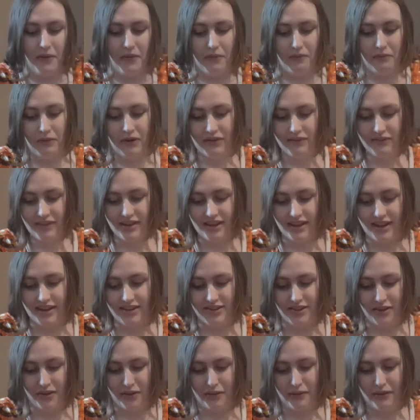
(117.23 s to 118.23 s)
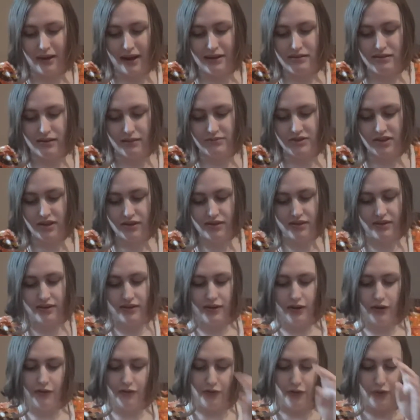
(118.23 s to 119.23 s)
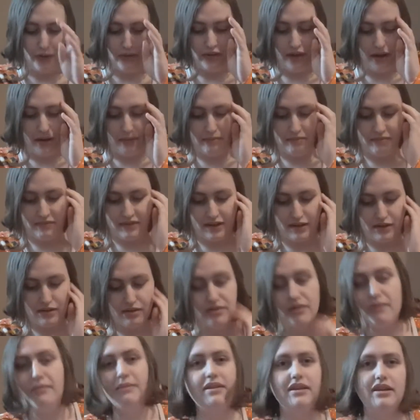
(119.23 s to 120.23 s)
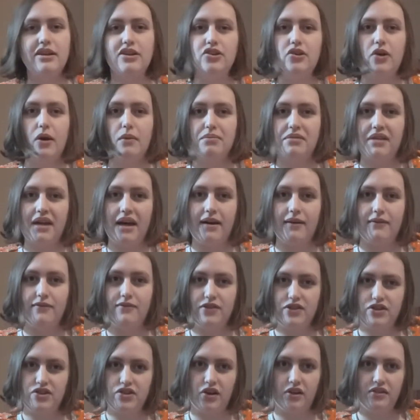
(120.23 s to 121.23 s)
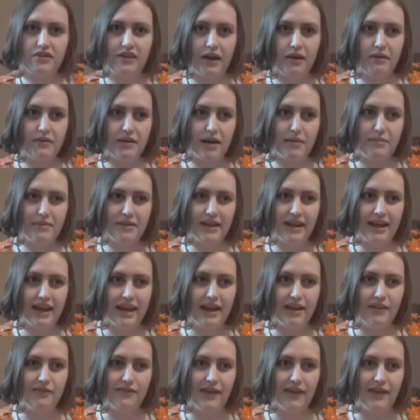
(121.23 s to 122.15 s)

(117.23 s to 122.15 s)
what I'm gonna do is I'm just gonna go through them. Some of these shops have shut down, I believe,